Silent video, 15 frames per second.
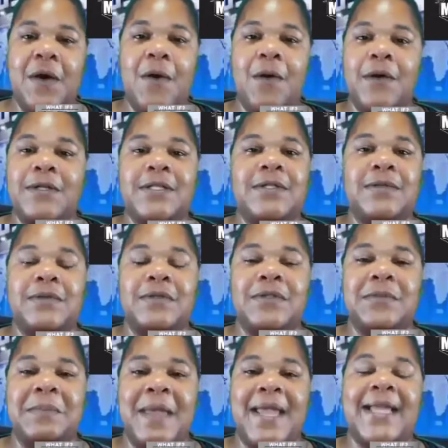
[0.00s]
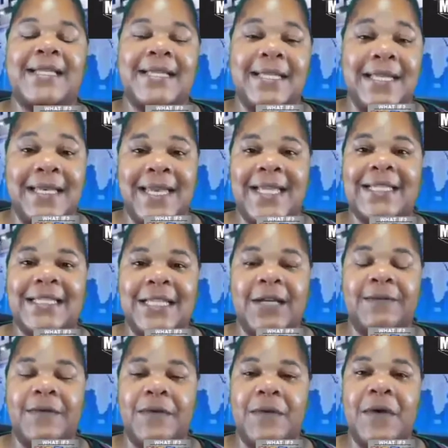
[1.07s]
or to make it to the next
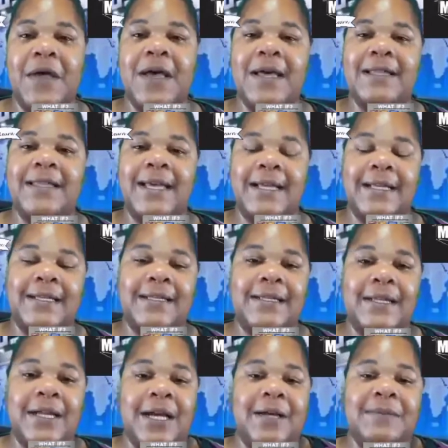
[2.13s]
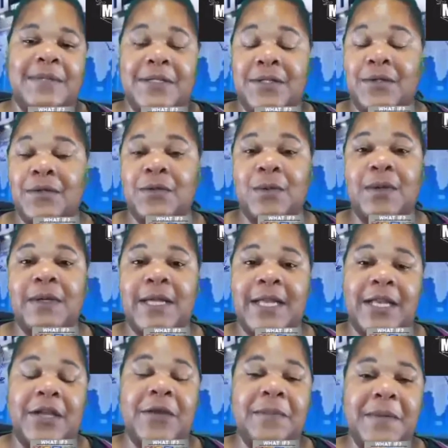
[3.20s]
level, that comes in tunes with
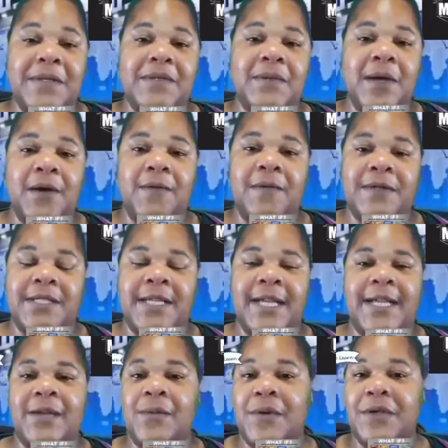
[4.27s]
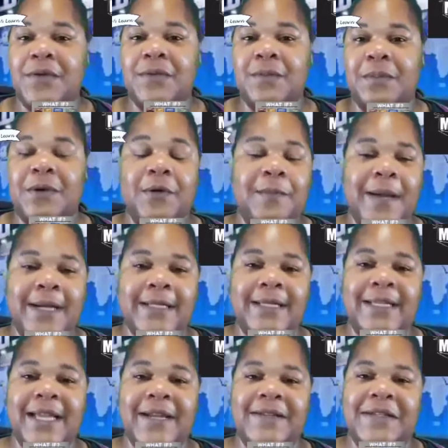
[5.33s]
getting your mental health in check. And when you peel back the
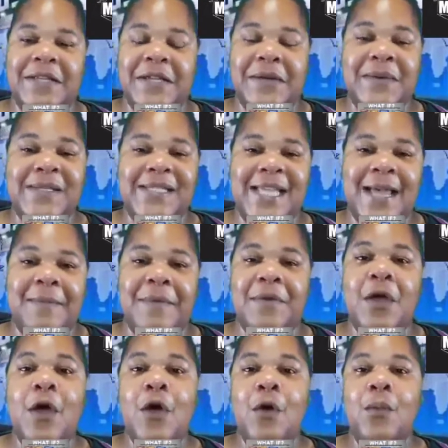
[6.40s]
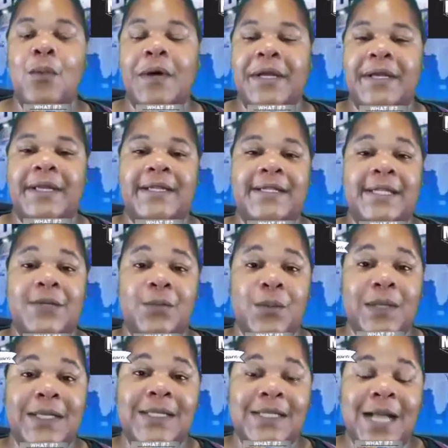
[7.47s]
layers and examine what it is that
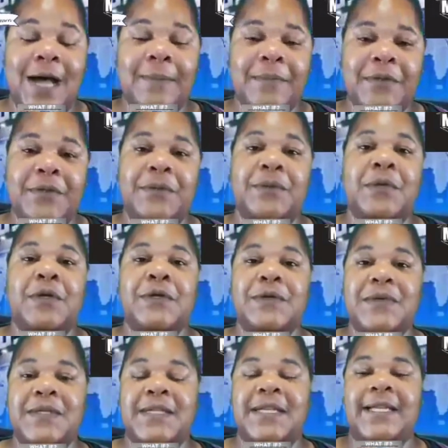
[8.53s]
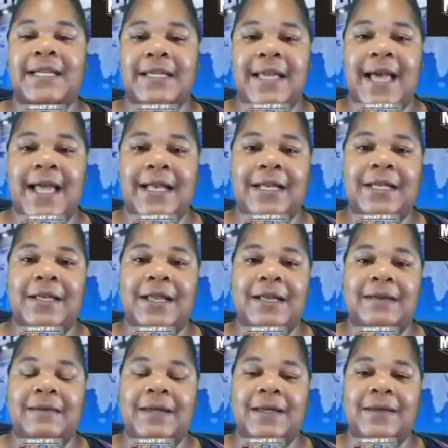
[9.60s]
really stops you, you see that,
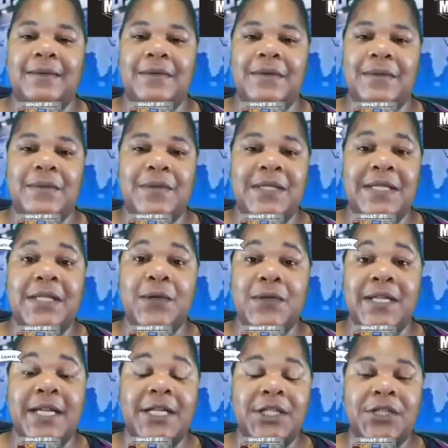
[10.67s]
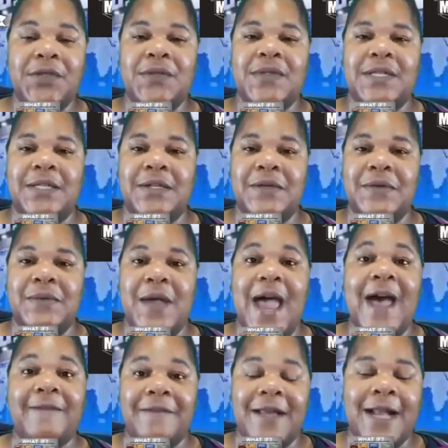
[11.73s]
and you see those issues, and you
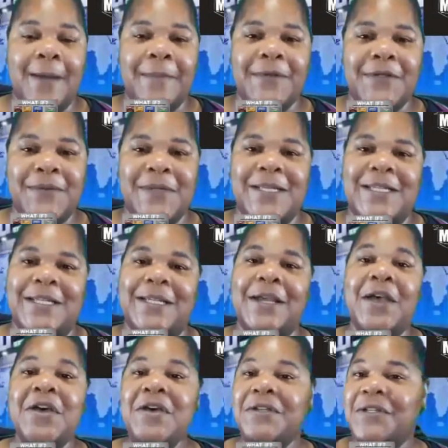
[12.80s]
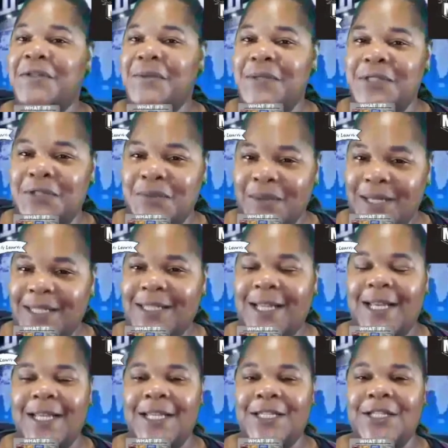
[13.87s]
have that opportunity to address
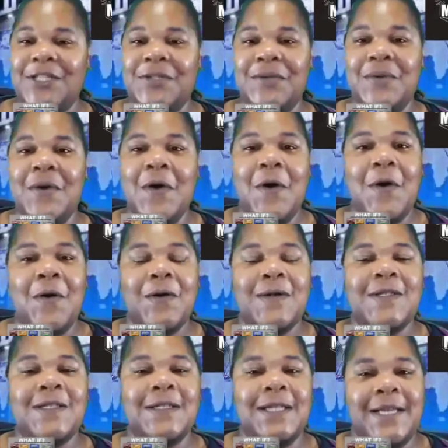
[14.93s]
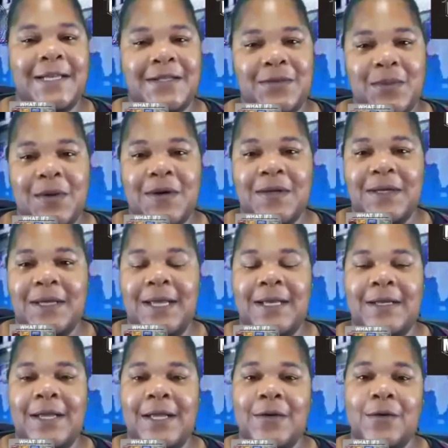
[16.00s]
that issue or to let it dwell
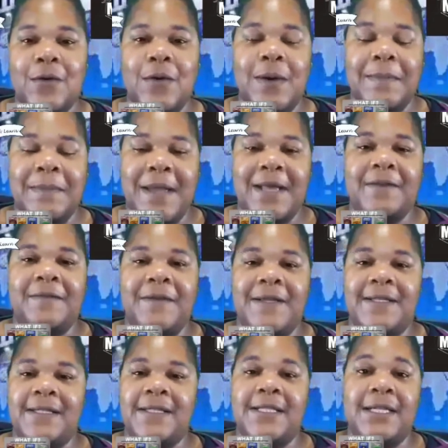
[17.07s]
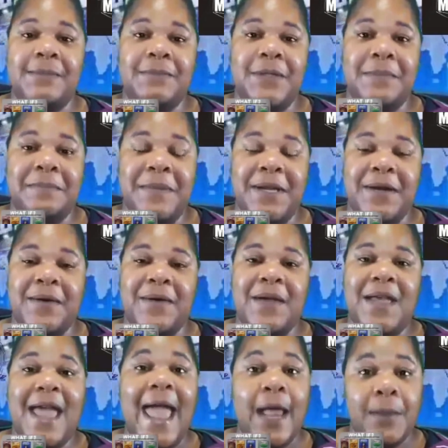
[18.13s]
and grow and manifest in something bigger
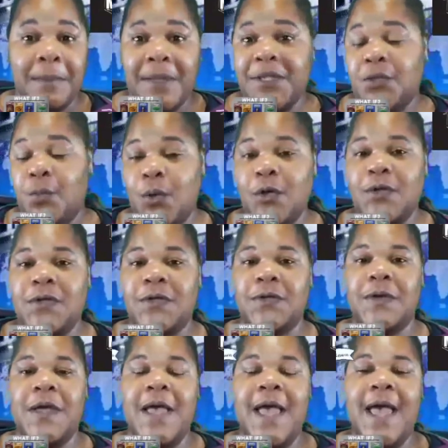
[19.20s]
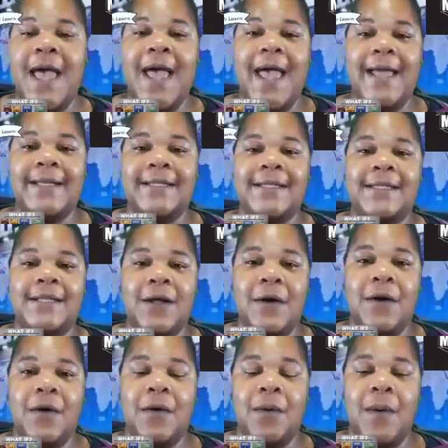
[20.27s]
and much worser. And
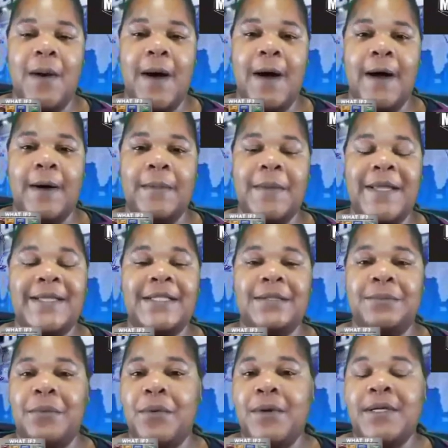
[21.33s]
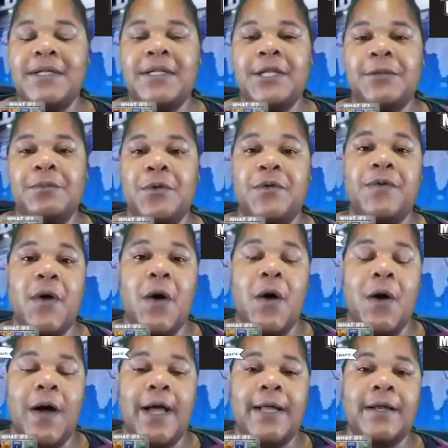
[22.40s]
so it's important to move
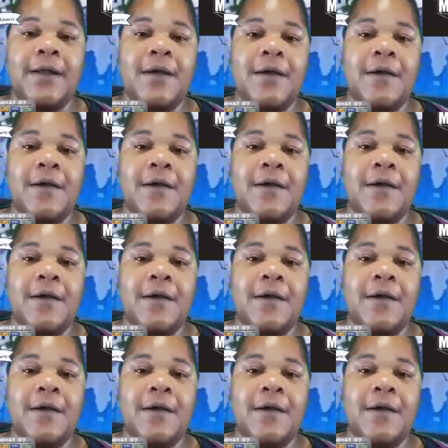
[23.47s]
on